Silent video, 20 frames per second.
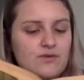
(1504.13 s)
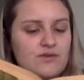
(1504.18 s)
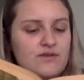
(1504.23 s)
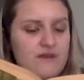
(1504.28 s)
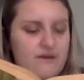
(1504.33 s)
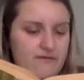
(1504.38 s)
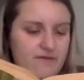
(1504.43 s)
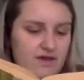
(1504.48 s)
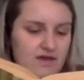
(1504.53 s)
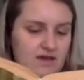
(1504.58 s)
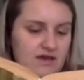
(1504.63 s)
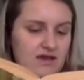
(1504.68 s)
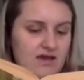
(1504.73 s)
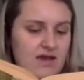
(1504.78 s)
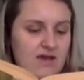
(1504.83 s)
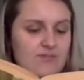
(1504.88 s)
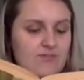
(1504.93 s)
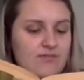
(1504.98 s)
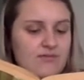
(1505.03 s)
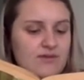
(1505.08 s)
knowing,
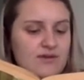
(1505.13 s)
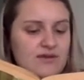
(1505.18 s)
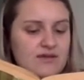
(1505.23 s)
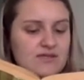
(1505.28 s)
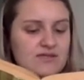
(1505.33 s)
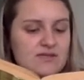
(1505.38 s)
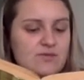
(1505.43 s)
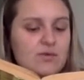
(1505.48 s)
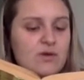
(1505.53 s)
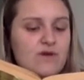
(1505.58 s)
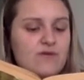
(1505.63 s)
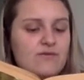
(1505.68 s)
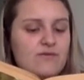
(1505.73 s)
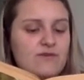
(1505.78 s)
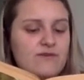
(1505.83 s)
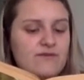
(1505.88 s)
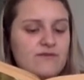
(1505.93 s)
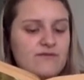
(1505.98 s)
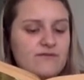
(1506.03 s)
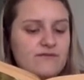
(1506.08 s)
and bring us what
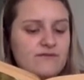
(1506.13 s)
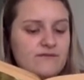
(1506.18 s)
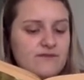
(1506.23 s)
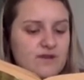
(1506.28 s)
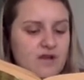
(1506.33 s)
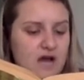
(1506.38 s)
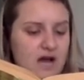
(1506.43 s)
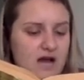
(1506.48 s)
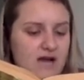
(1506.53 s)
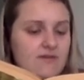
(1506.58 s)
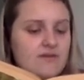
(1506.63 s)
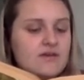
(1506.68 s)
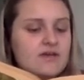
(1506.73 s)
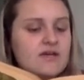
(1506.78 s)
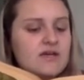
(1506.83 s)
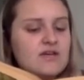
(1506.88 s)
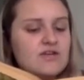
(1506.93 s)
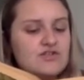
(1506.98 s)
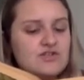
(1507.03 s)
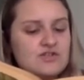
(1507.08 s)
we've forgot.
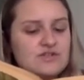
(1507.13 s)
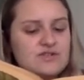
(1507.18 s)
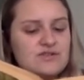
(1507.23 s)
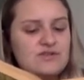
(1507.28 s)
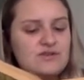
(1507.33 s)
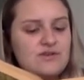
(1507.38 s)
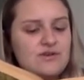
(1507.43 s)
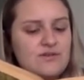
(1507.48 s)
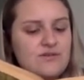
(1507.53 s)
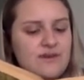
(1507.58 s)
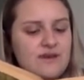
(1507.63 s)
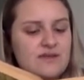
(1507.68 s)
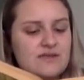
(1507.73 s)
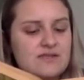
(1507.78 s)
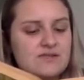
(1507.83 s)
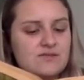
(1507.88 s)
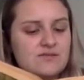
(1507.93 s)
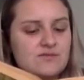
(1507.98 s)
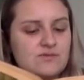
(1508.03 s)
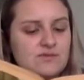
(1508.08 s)
Just do your
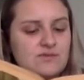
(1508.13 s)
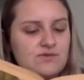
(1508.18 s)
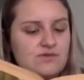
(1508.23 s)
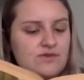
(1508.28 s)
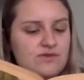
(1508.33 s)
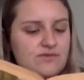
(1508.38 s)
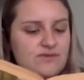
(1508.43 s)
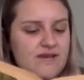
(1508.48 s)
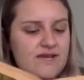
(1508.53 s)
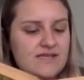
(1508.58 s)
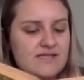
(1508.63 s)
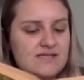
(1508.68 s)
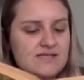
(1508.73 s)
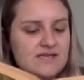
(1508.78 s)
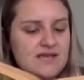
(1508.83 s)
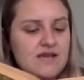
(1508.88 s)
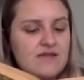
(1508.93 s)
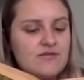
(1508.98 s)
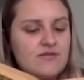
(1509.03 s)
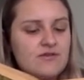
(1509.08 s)
best, we'll do the rest,
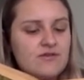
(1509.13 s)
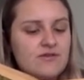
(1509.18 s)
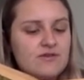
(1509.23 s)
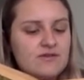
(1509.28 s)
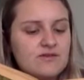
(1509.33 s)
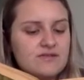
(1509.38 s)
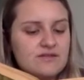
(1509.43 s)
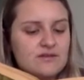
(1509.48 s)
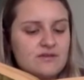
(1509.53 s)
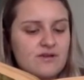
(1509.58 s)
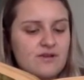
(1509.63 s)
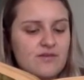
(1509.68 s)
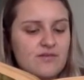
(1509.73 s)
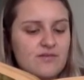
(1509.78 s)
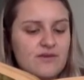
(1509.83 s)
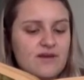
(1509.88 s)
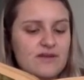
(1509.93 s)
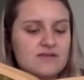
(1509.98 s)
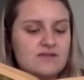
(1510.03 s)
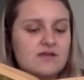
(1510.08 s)
and learn until our
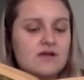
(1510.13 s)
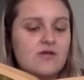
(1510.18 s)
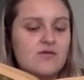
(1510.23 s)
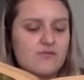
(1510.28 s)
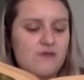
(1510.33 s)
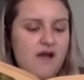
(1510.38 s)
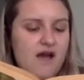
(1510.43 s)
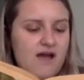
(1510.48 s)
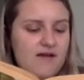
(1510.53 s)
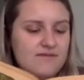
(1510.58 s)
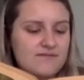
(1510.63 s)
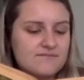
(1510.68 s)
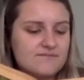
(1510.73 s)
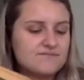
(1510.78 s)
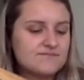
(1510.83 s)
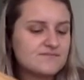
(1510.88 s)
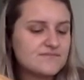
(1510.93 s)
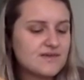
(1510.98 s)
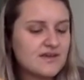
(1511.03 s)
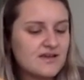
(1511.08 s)
brains all rot.
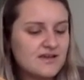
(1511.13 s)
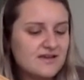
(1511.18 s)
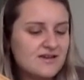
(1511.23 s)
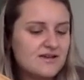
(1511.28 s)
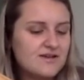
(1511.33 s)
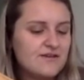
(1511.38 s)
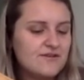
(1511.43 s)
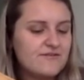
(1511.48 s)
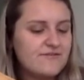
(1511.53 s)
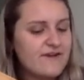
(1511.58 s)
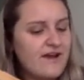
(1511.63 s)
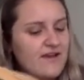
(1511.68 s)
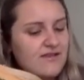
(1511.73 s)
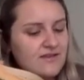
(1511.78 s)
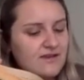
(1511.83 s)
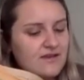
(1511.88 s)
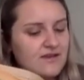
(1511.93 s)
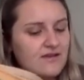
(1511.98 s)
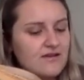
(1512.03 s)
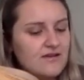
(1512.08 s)

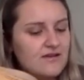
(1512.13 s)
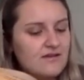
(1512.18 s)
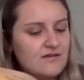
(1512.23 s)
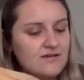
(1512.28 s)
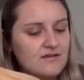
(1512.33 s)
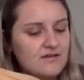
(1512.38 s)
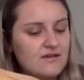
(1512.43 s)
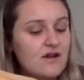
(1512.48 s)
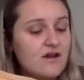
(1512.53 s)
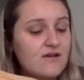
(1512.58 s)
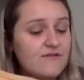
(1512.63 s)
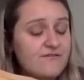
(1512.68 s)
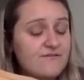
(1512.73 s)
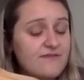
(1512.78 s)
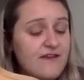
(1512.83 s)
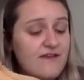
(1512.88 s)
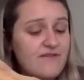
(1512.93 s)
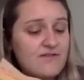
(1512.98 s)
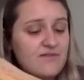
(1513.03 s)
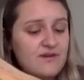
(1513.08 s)
Finally,
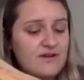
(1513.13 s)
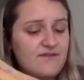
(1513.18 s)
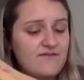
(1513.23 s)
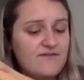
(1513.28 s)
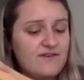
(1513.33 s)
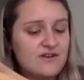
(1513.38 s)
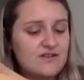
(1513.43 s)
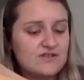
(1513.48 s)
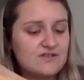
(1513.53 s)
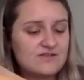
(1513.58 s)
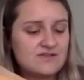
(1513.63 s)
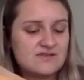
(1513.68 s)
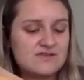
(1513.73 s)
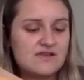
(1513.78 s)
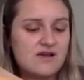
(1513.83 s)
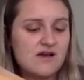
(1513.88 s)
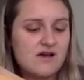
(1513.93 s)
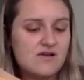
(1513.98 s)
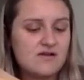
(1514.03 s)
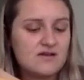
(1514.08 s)
everybody finished the
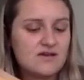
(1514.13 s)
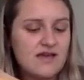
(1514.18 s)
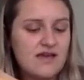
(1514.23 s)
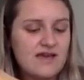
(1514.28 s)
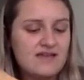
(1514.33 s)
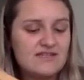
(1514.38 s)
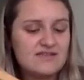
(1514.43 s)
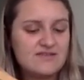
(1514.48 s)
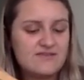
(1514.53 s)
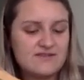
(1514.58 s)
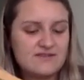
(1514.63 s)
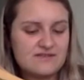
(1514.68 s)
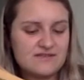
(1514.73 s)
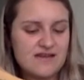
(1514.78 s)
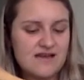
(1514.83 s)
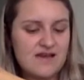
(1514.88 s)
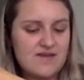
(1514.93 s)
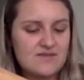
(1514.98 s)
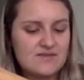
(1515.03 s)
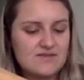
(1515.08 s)
song at different
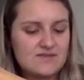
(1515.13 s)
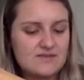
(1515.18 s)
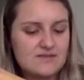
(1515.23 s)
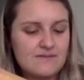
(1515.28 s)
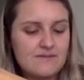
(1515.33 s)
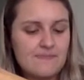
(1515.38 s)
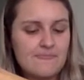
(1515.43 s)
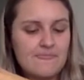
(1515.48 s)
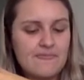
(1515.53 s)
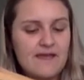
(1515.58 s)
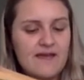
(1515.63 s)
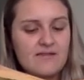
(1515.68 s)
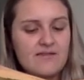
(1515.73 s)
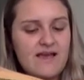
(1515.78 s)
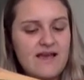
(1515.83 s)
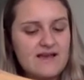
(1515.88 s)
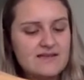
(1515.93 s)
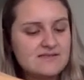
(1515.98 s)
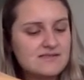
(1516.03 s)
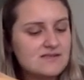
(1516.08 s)
times. At
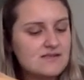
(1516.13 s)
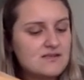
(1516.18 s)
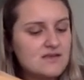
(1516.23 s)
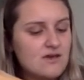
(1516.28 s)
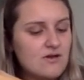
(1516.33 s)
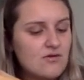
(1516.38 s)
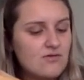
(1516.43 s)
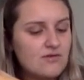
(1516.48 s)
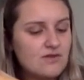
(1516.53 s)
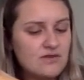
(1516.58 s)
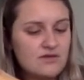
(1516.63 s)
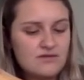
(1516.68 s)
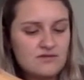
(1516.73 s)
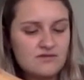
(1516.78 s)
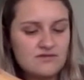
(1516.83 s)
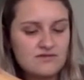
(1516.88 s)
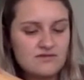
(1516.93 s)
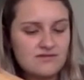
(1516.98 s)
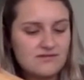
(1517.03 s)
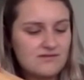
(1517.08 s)
last, only
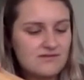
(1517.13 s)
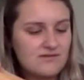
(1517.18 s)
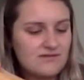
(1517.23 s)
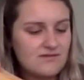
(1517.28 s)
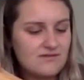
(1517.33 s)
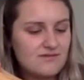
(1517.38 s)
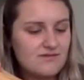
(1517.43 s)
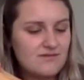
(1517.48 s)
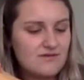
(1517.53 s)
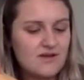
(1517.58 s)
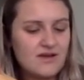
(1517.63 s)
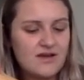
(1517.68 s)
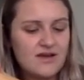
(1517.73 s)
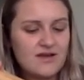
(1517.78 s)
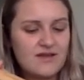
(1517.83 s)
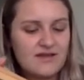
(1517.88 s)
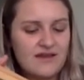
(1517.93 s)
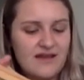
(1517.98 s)
the